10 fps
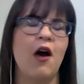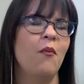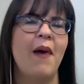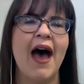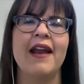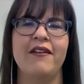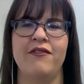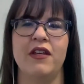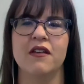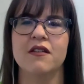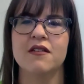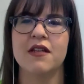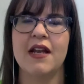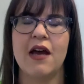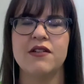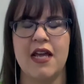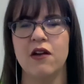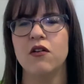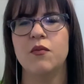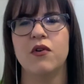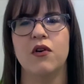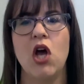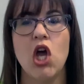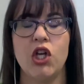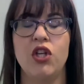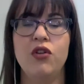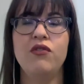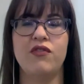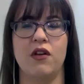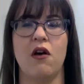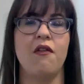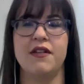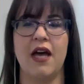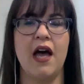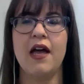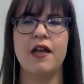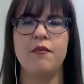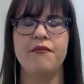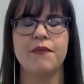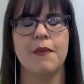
bad it feels and how terrible you feel all the time.